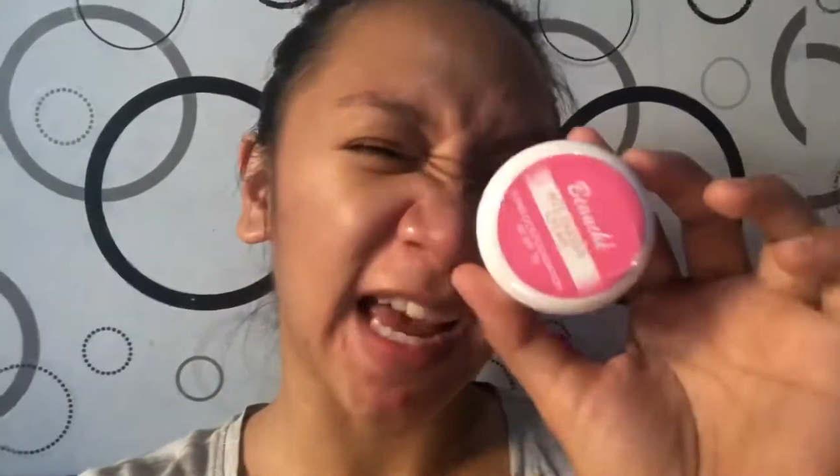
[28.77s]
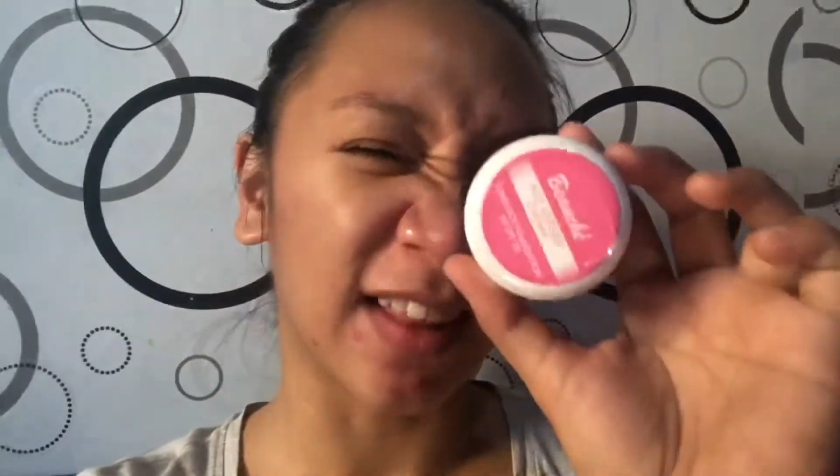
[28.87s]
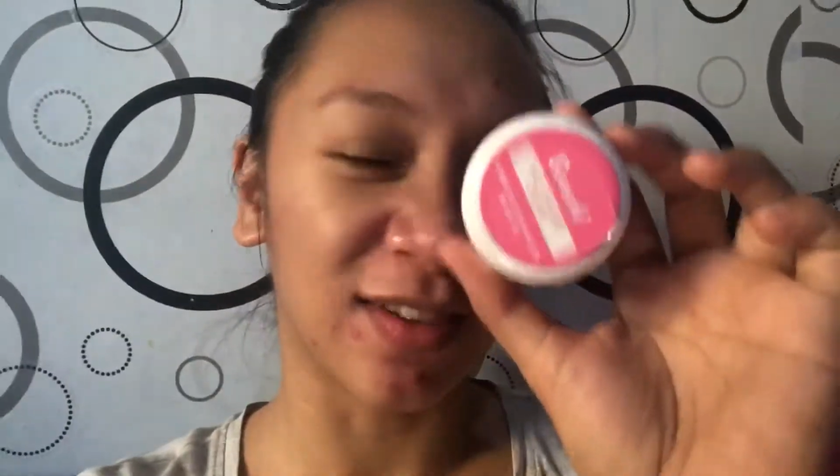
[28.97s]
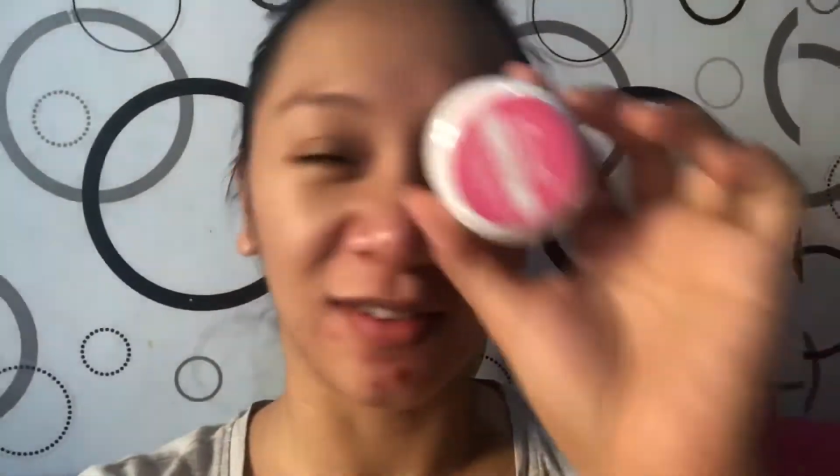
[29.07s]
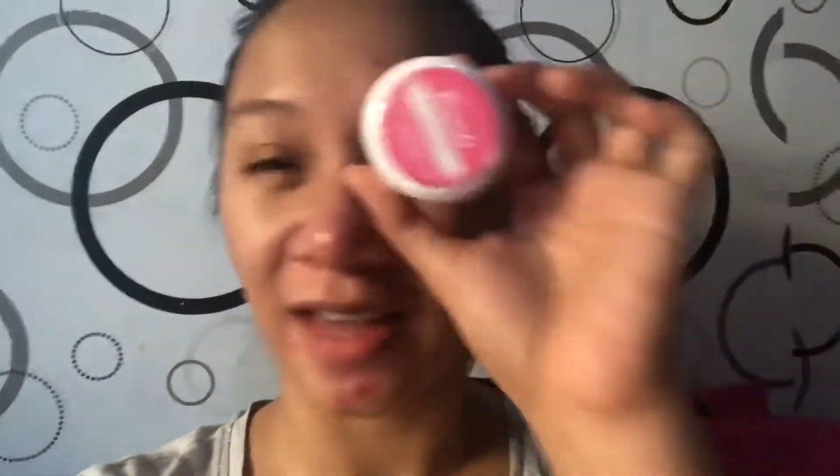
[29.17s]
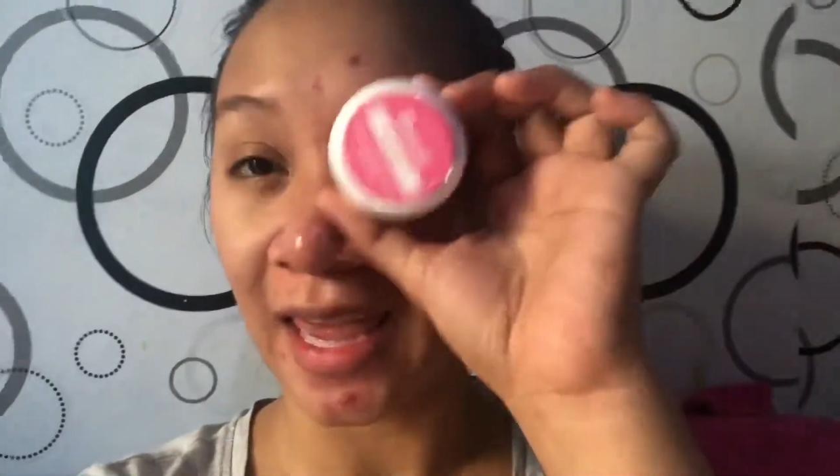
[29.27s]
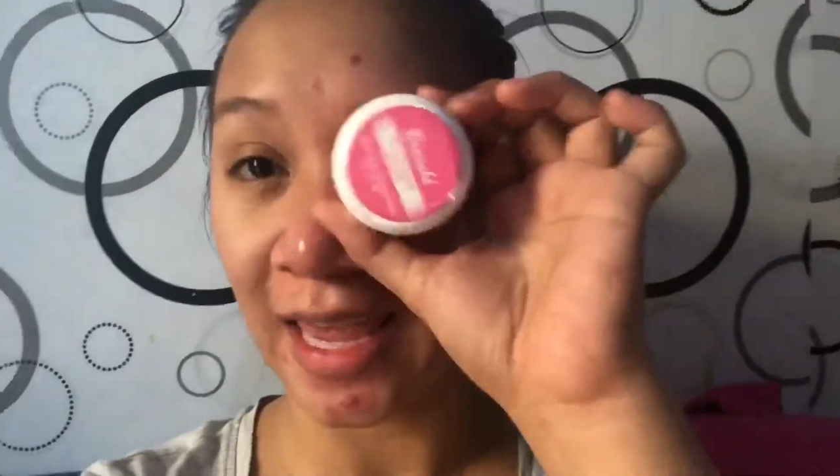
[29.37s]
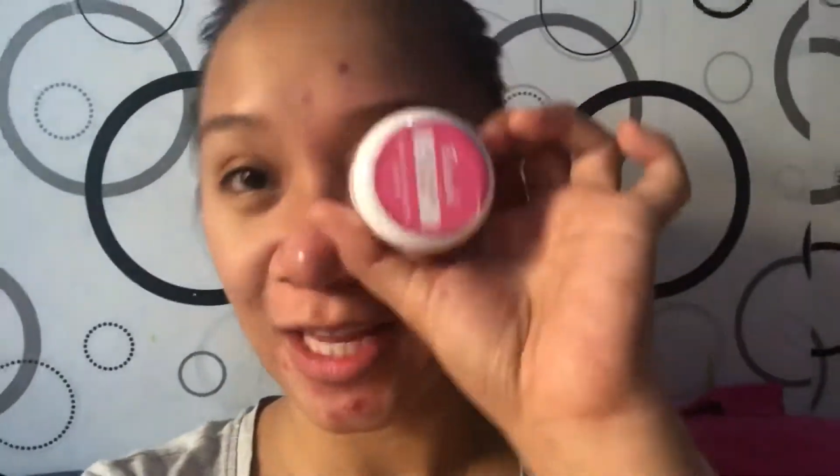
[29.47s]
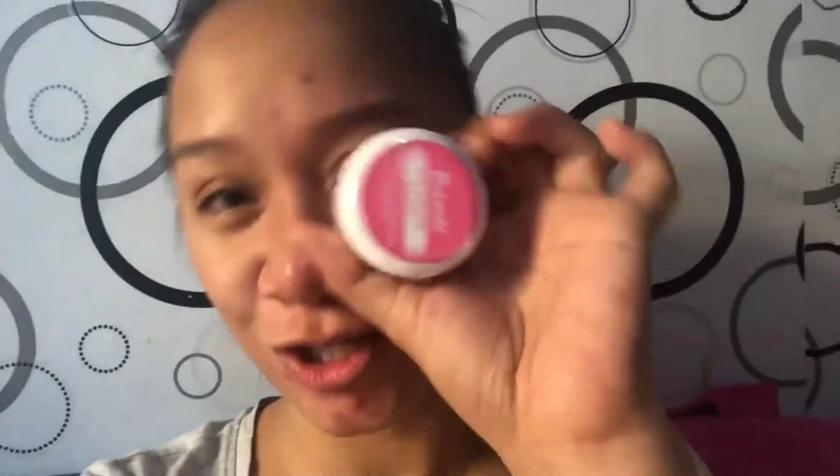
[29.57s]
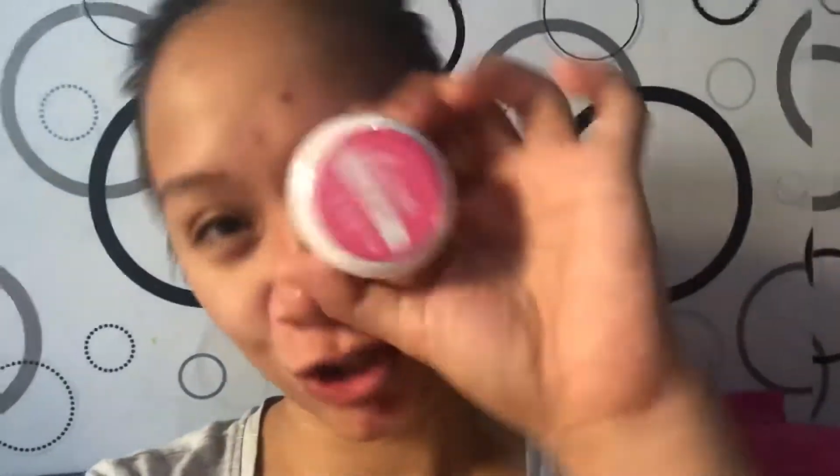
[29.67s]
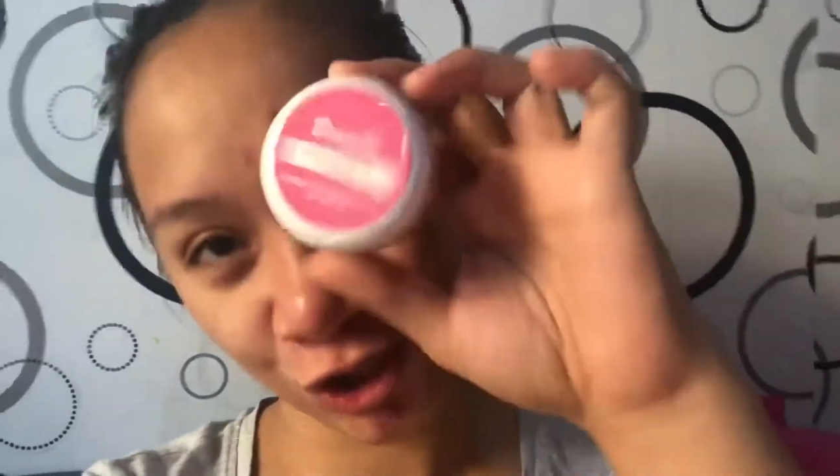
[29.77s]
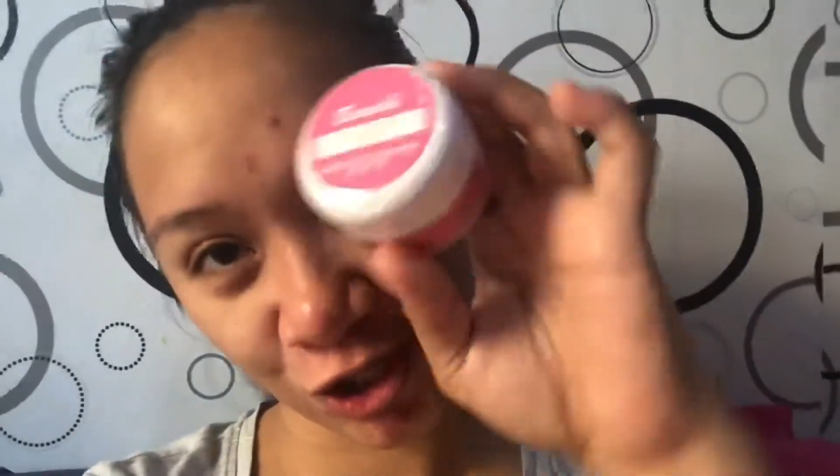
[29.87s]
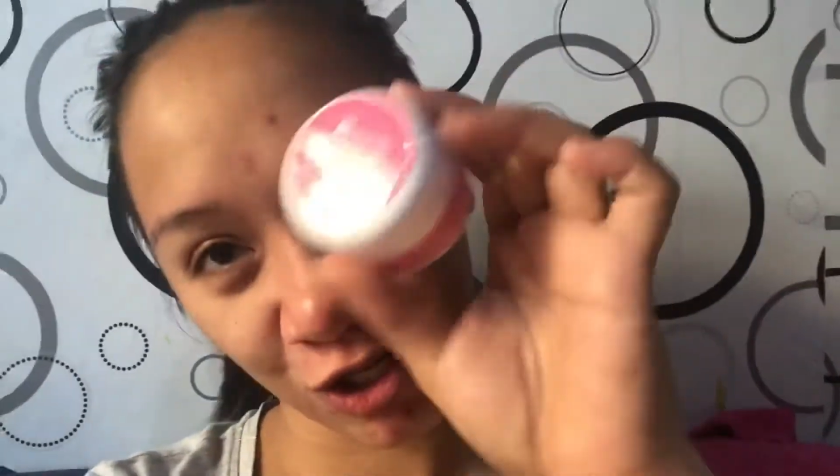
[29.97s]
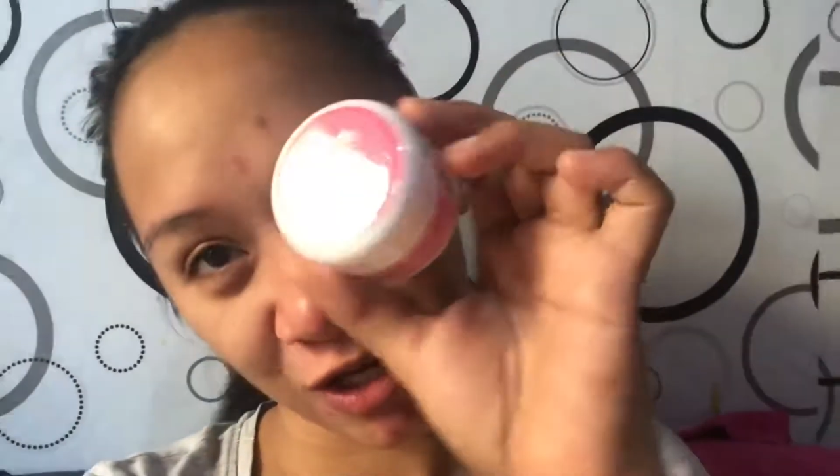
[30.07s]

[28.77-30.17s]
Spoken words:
etong age